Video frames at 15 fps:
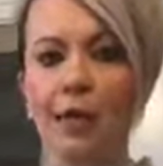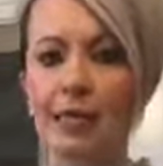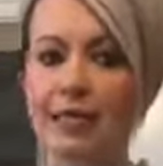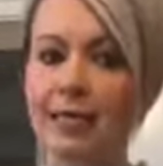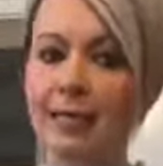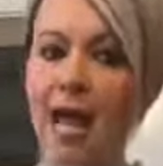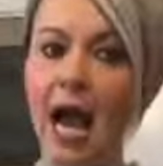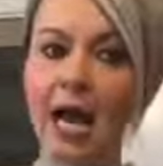
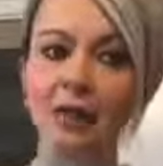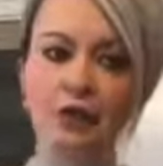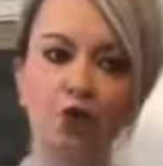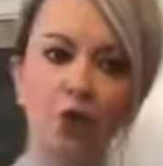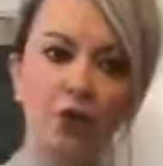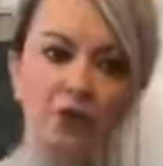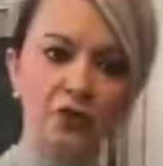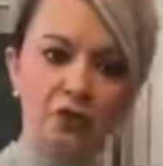It's not
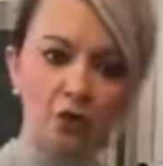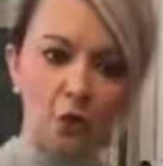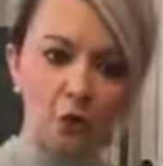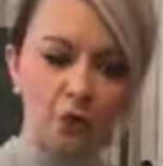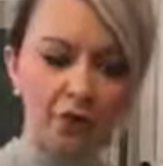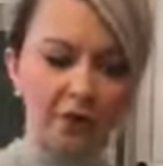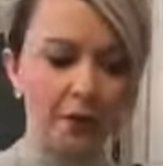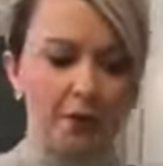just
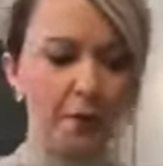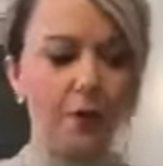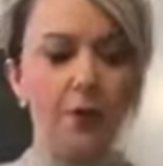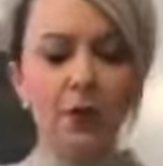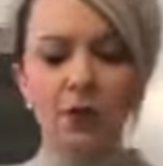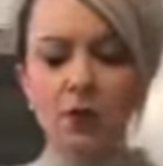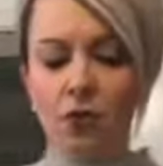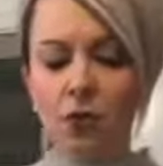sodium.
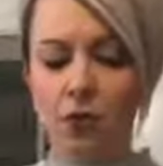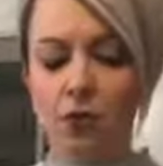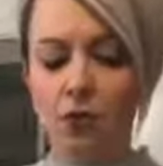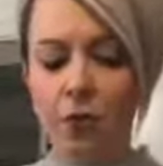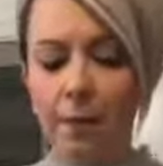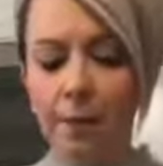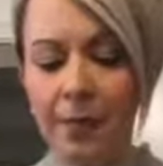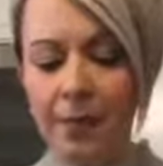So there's
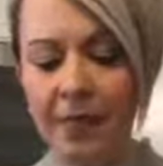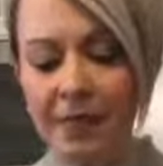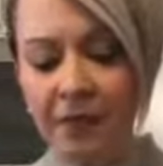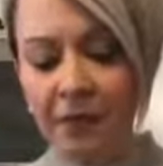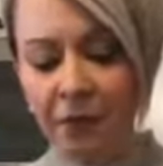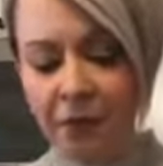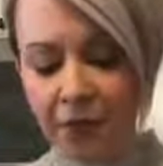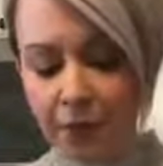a big
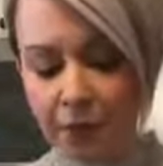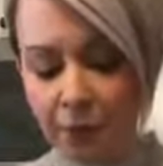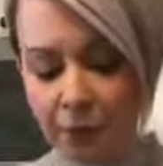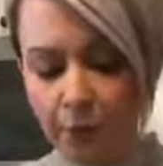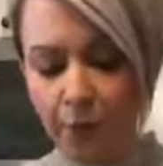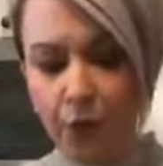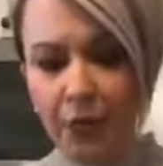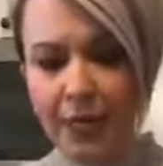difference from
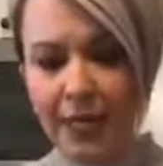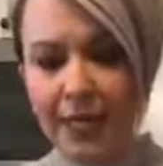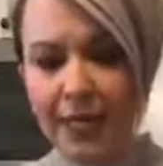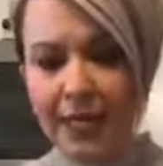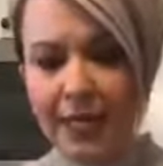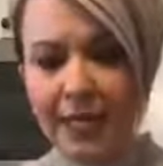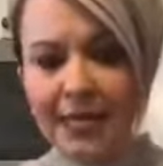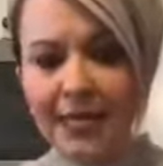putting
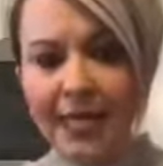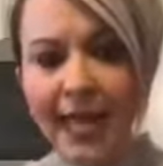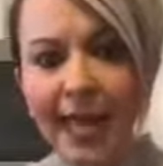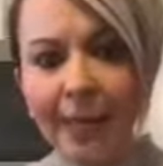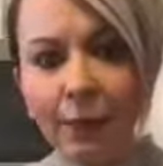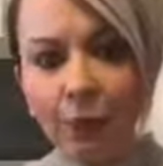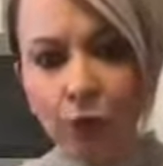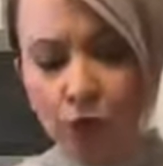
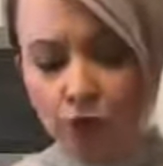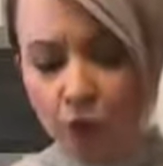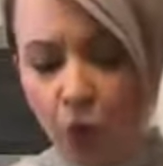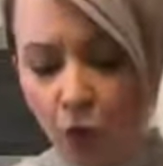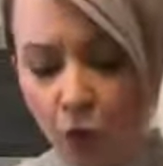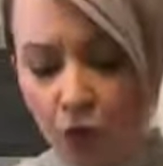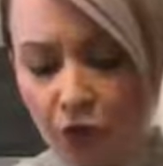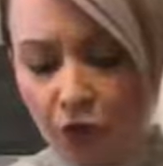table
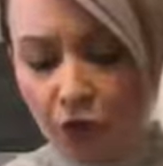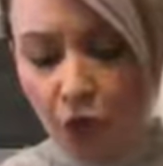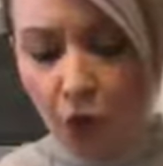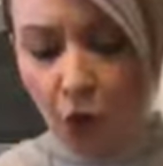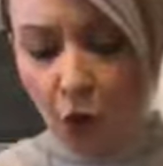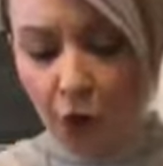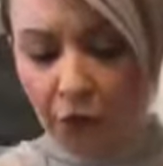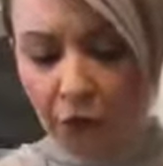salt
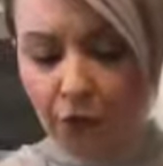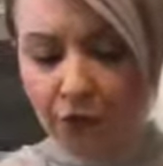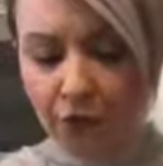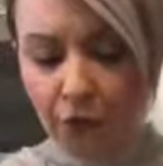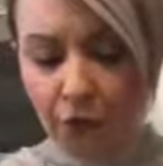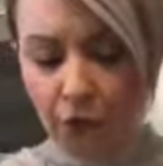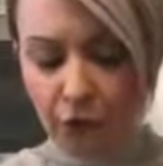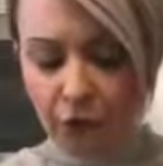on your
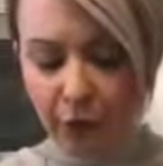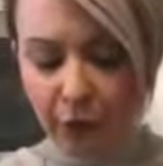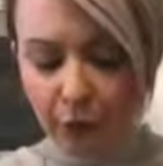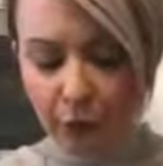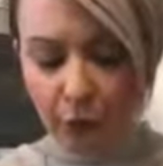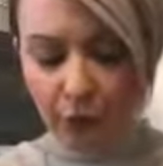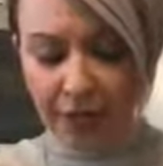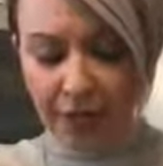food and
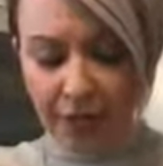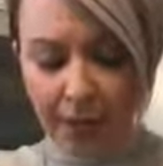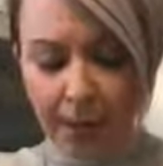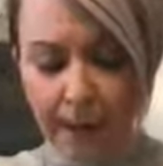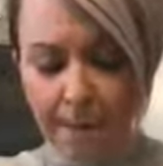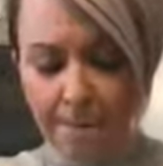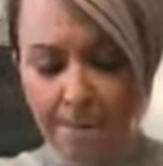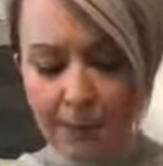putting
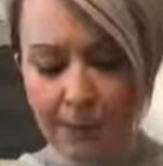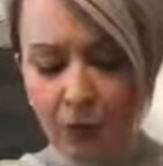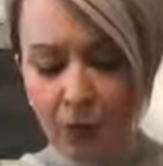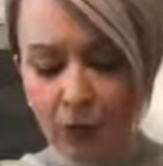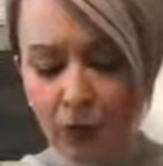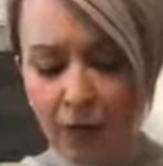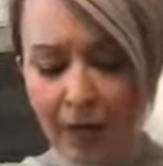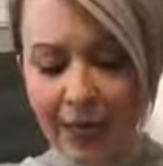
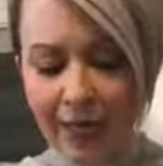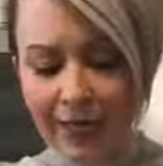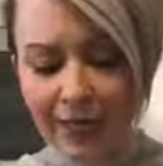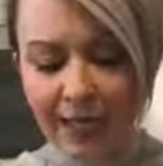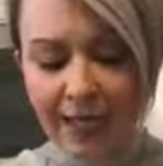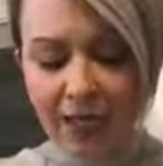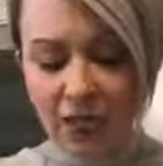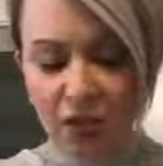mineralized
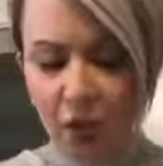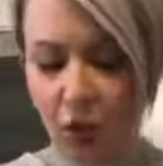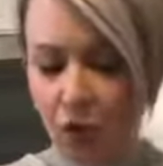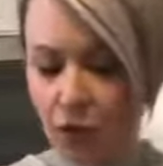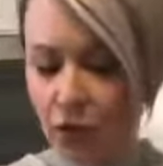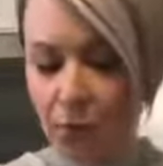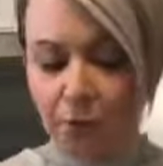sea salt.